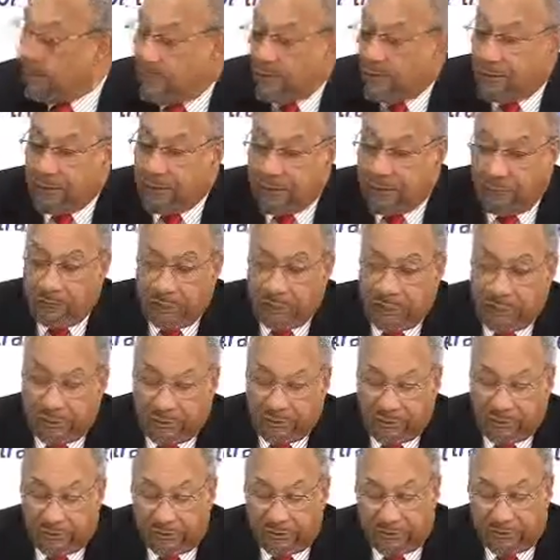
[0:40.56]
in the
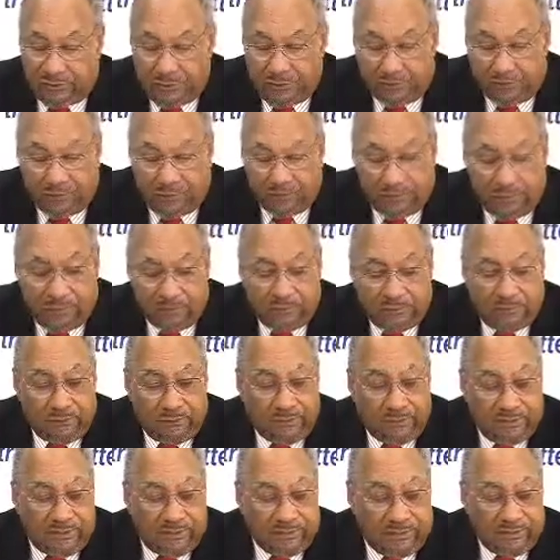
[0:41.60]
relationship
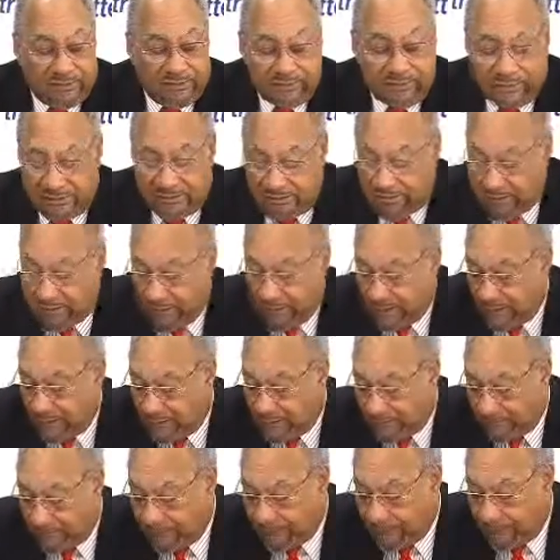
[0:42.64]
between the
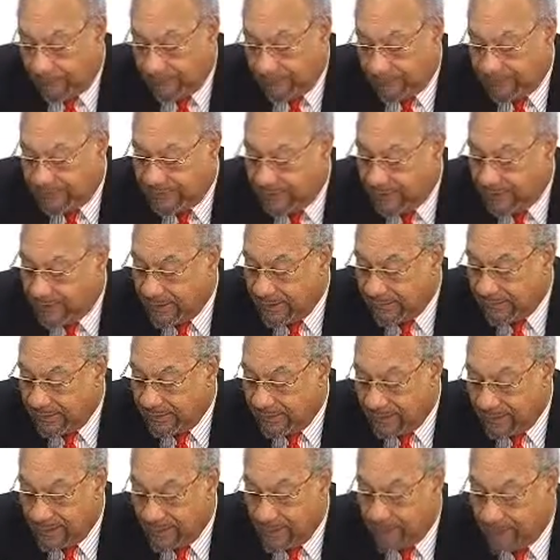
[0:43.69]
CCL and the
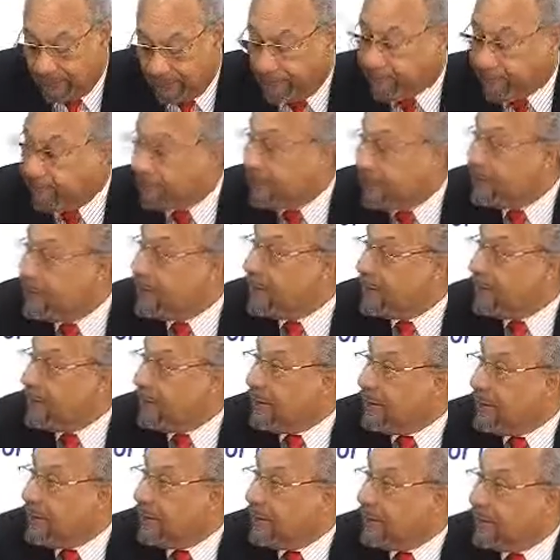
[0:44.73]
CRNM,
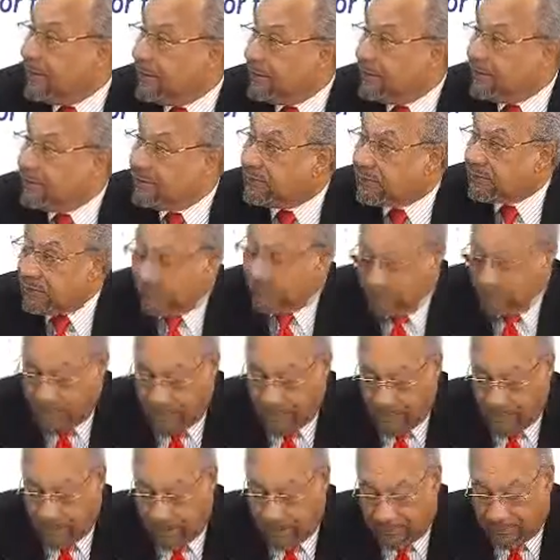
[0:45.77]
is
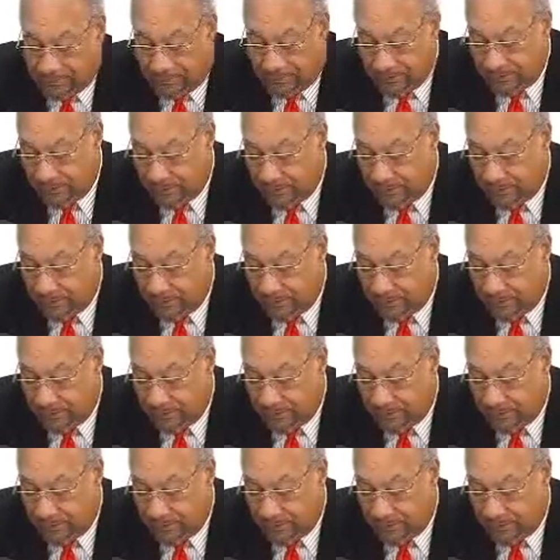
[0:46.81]
that